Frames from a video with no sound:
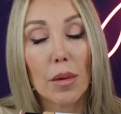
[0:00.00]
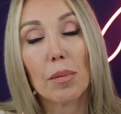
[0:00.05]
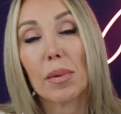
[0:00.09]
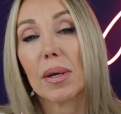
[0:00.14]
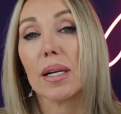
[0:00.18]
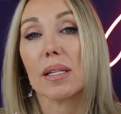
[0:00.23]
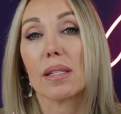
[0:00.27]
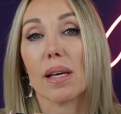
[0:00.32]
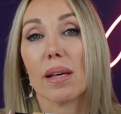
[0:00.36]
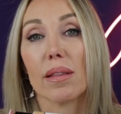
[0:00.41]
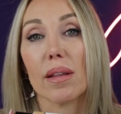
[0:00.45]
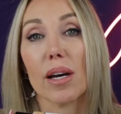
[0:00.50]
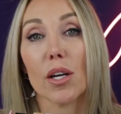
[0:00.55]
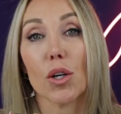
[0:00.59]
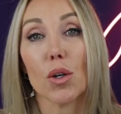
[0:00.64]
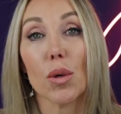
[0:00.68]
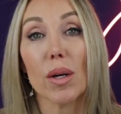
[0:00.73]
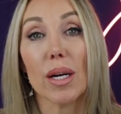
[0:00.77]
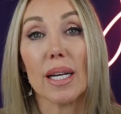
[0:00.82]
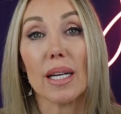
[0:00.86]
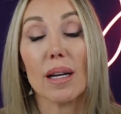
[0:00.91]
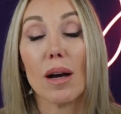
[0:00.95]
because I thought,
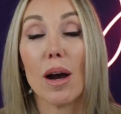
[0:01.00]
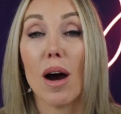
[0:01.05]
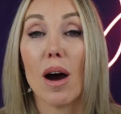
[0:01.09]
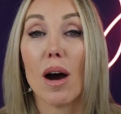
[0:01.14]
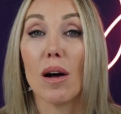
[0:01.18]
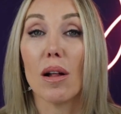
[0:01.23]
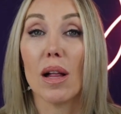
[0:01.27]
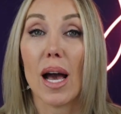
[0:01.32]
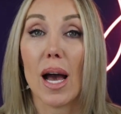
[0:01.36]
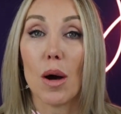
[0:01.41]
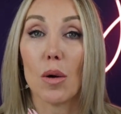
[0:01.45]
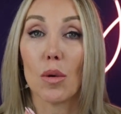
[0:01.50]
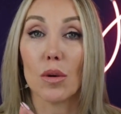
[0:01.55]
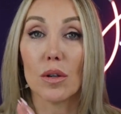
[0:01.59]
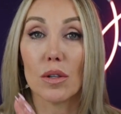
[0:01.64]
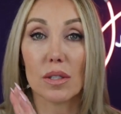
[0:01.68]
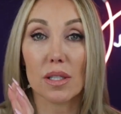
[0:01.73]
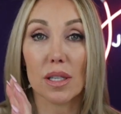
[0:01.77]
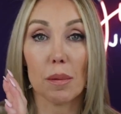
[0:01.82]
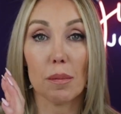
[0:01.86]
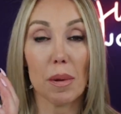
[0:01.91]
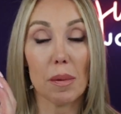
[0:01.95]
great, all
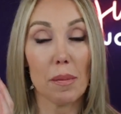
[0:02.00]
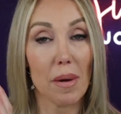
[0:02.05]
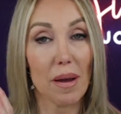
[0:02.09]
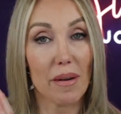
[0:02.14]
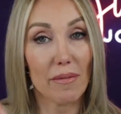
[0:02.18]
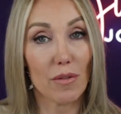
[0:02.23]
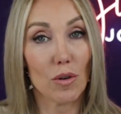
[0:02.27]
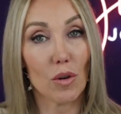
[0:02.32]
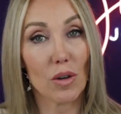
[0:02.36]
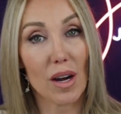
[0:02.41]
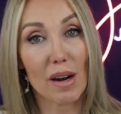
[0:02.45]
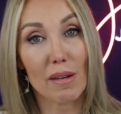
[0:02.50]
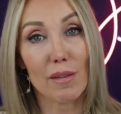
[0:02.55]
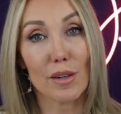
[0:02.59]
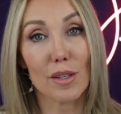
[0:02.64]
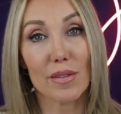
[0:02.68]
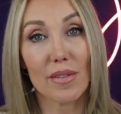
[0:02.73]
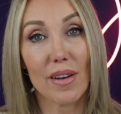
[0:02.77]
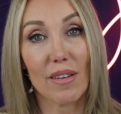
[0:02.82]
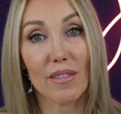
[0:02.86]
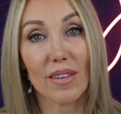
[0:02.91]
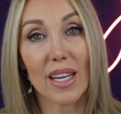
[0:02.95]
hours can be my full coverage
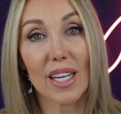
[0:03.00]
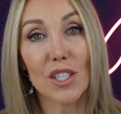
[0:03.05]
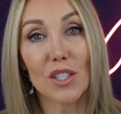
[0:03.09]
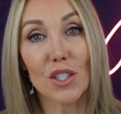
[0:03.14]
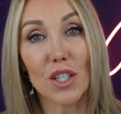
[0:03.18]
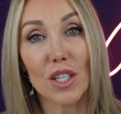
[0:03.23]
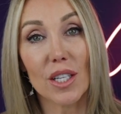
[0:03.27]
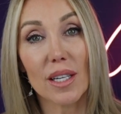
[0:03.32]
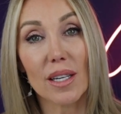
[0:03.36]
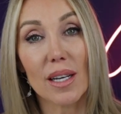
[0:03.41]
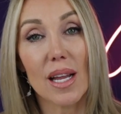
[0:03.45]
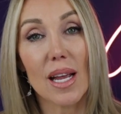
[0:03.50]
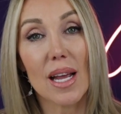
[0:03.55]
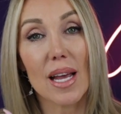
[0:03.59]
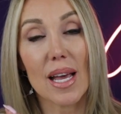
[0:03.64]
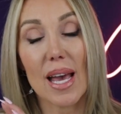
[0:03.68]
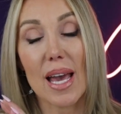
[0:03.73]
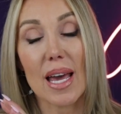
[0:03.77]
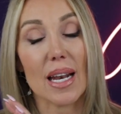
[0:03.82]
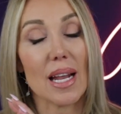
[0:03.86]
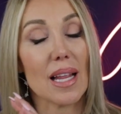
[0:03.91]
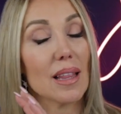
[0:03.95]
foundation.
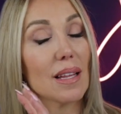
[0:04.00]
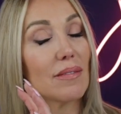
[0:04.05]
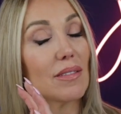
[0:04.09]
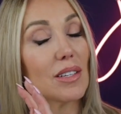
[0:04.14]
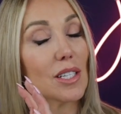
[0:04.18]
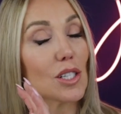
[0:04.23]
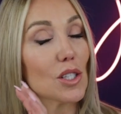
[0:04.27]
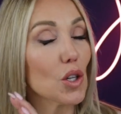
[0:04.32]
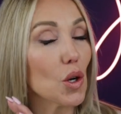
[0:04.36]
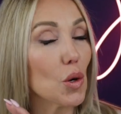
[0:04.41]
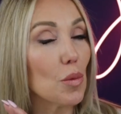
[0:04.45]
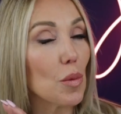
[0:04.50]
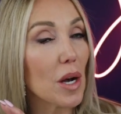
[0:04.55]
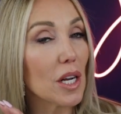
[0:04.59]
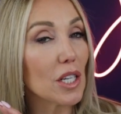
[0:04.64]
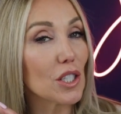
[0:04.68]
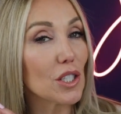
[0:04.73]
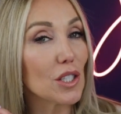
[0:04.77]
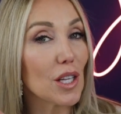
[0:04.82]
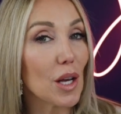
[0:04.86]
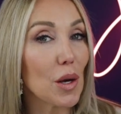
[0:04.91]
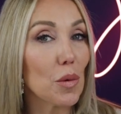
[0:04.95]
And I love it so
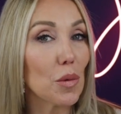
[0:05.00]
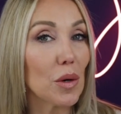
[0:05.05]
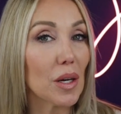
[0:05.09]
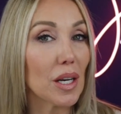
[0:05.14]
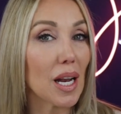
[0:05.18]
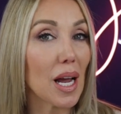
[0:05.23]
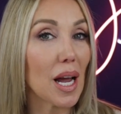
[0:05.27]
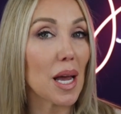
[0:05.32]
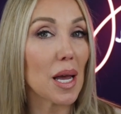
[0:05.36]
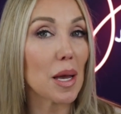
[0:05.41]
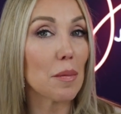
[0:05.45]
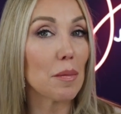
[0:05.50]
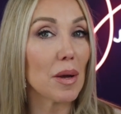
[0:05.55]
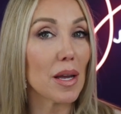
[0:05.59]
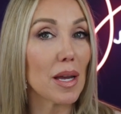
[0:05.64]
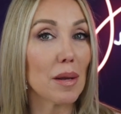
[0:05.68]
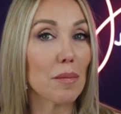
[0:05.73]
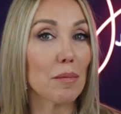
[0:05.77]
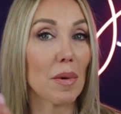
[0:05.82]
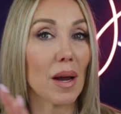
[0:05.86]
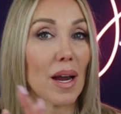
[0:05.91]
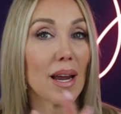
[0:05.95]
much that when I'm
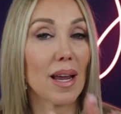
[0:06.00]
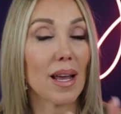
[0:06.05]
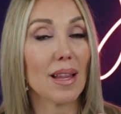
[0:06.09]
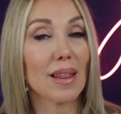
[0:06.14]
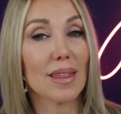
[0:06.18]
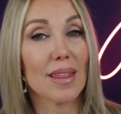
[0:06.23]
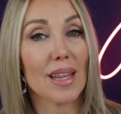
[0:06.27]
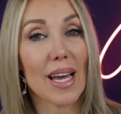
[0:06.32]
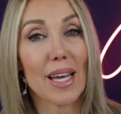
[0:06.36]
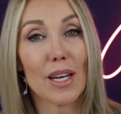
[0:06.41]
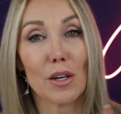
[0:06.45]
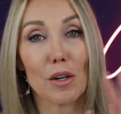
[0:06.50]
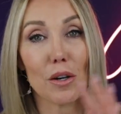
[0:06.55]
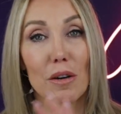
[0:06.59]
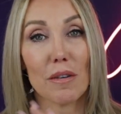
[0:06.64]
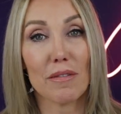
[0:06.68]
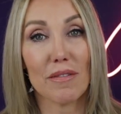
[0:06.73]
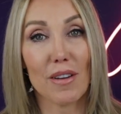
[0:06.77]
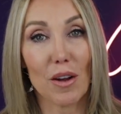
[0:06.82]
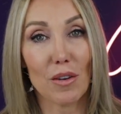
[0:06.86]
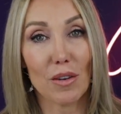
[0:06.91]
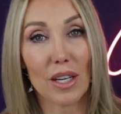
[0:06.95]
in my lighter
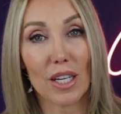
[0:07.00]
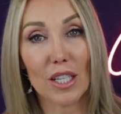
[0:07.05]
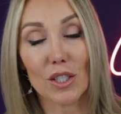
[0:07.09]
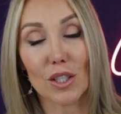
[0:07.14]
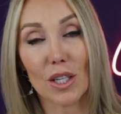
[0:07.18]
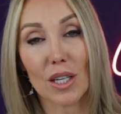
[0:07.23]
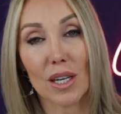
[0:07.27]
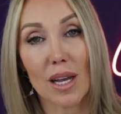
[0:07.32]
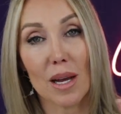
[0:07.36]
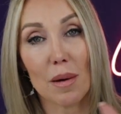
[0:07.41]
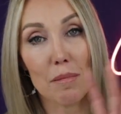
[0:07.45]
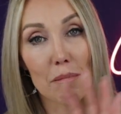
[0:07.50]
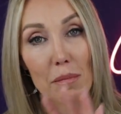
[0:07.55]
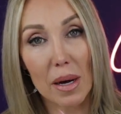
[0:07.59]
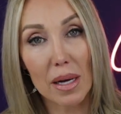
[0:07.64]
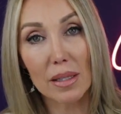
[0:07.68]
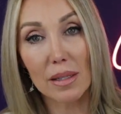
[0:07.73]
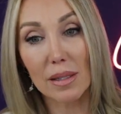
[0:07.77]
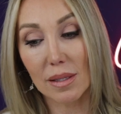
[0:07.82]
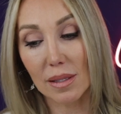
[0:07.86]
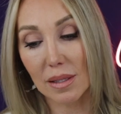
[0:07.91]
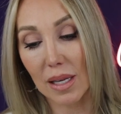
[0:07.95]
foundation
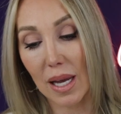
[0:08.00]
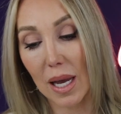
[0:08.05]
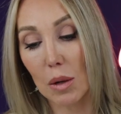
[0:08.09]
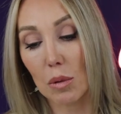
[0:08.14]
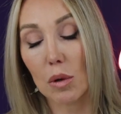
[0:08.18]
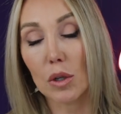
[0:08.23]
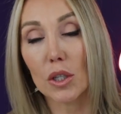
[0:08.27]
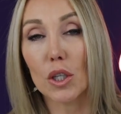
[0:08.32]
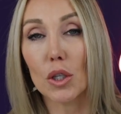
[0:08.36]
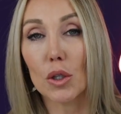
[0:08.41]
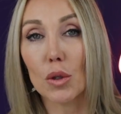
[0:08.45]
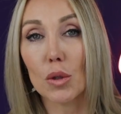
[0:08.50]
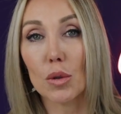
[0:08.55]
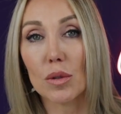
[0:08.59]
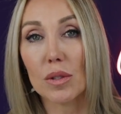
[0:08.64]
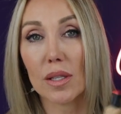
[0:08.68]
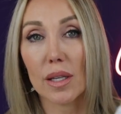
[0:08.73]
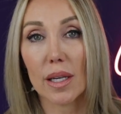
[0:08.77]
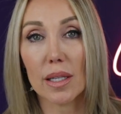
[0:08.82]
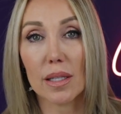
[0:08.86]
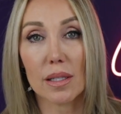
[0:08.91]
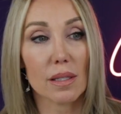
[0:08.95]
months, I will
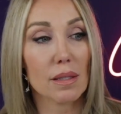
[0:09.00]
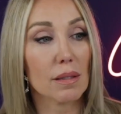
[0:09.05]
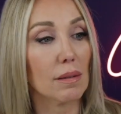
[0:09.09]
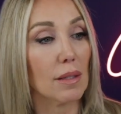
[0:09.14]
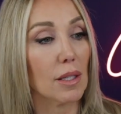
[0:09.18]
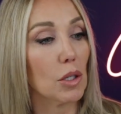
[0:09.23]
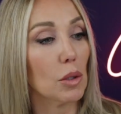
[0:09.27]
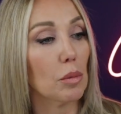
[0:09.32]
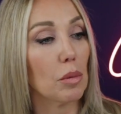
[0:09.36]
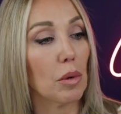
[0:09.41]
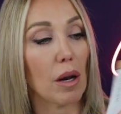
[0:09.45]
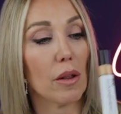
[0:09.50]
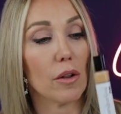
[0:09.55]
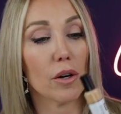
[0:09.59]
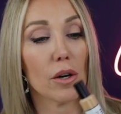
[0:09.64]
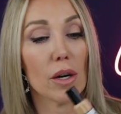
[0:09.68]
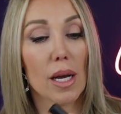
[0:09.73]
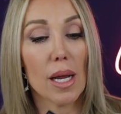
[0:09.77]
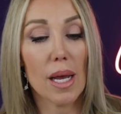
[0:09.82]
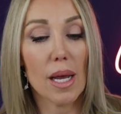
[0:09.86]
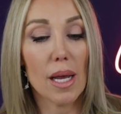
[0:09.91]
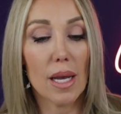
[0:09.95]
use its little
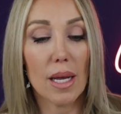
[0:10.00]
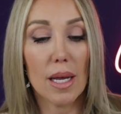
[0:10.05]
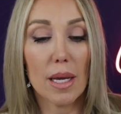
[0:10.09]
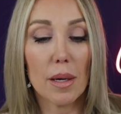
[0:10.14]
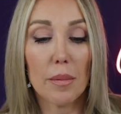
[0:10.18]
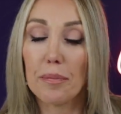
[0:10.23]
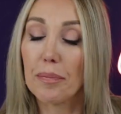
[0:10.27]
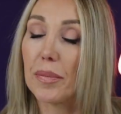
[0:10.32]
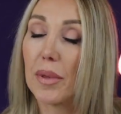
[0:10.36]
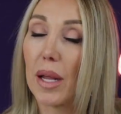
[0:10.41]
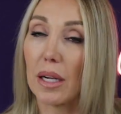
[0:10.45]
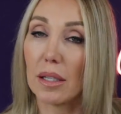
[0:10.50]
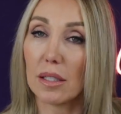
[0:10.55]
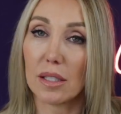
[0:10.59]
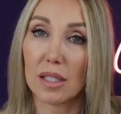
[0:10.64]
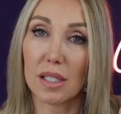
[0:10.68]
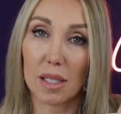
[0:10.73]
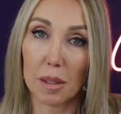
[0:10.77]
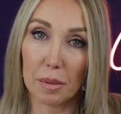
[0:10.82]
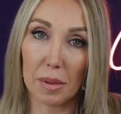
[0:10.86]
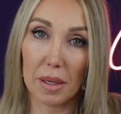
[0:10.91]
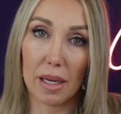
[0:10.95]
brother.
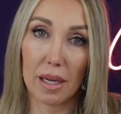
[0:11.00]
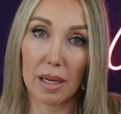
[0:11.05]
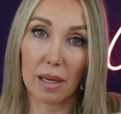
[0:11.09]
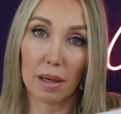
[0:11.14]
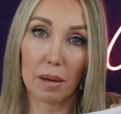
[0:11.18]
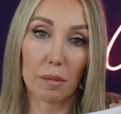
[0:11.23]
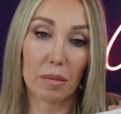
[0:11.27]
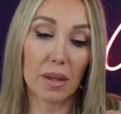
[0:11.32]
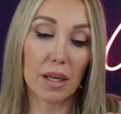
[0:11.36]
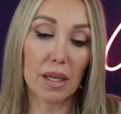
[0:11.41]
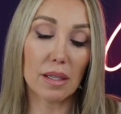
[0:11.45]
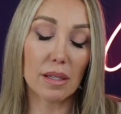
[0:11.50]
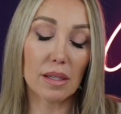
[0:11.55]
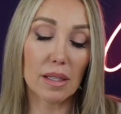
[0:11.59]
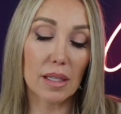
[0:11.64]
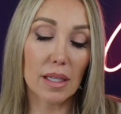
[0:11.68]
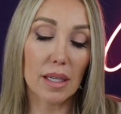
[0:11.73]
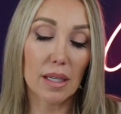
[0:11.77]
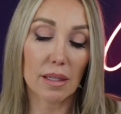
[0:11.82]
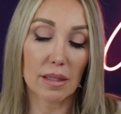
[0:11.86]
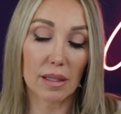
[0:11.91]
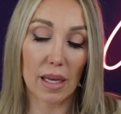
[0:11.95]
Not to be. This
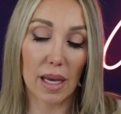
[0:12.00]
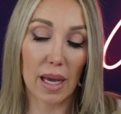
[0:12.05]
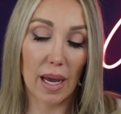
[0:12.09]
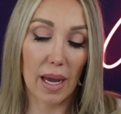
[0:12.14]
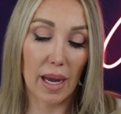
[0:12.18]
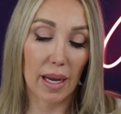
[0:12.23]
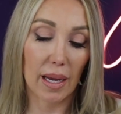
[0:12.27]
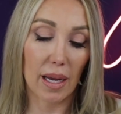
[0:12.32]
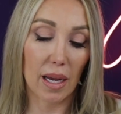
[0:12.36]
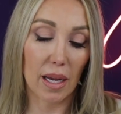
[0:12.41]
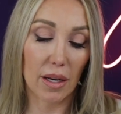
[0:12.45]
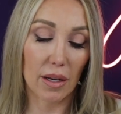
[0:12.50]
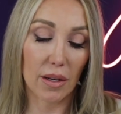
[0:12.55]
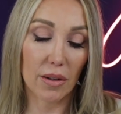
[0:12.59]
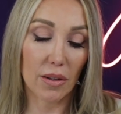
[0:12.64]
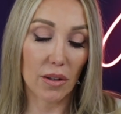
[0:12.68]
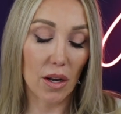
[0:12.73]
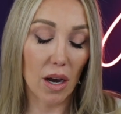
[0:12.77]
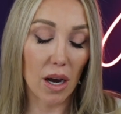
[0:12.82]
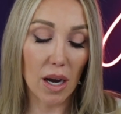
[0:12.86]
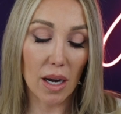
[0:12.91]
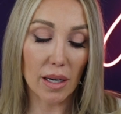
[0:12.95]
is a
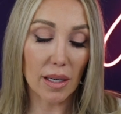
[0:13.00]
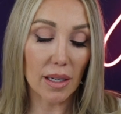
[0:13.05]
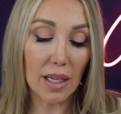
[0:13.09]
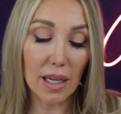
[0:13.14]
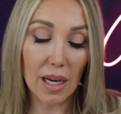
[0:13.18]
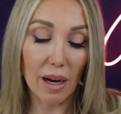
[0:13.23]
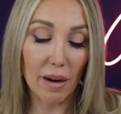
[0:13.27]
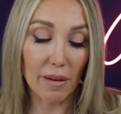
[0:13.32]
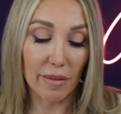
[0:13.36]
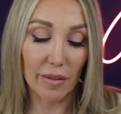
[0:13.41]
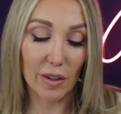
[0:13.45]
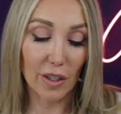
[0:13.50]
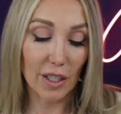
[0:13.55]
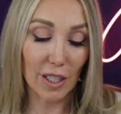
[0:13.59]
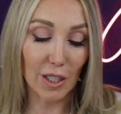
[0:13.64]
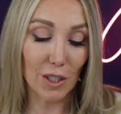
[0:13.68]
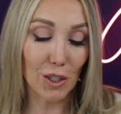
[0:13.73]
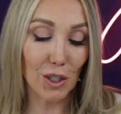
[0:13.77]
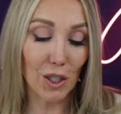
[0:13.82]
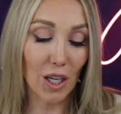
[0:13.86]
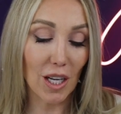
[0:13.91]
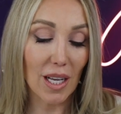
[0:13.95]

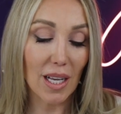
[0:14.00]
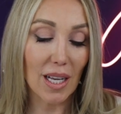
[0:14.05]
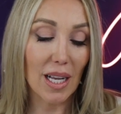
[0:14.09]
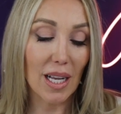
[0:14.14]
non-coverage